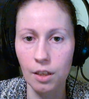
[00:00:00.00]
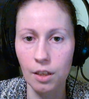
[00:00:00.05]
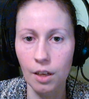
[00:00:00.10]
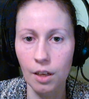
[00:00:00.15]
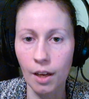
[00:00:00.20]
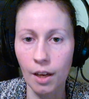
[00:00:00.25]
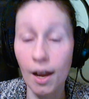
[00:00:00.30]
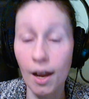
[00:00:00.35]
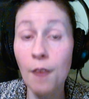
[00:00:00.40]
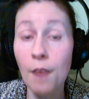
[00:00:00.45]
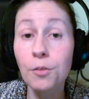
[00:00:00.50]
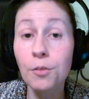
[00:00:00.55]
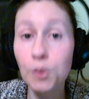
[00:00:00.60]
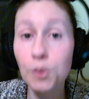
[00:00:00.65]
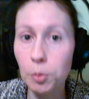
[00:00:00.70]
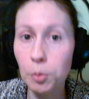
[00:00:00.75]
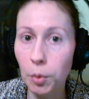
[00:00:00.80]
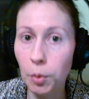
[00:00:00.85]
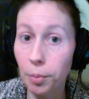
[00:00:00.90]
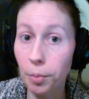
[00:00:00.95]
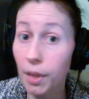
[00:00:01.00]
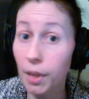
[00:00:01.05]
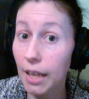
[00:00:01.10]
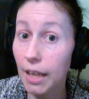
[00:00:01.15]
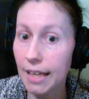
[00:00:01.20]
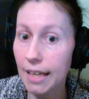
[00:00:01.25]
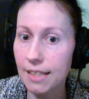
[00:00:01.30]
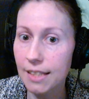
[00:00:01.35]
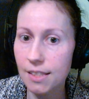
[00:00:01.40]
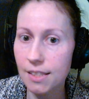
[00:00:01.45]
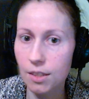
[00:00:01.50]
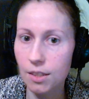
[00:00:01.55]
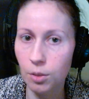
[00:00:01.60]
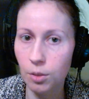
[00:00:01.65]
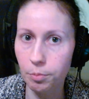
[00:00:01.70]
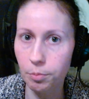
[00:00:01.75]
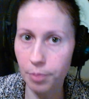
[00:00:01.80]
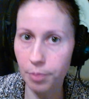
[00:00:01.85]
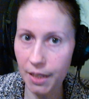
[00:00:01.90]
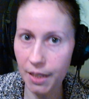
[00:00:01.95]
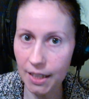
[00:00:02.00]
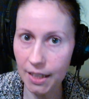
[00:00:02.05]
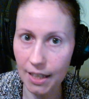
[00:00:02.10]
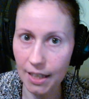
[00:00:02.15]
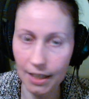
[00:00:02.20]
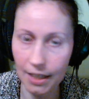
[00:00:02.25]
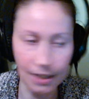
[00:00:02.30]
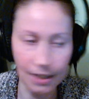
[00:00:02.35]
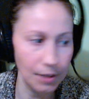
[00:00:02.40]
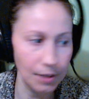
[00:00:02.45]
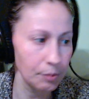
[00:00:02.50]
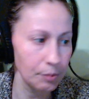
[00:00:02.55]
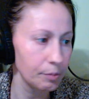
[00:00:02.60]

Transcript: a comfortable place to be in.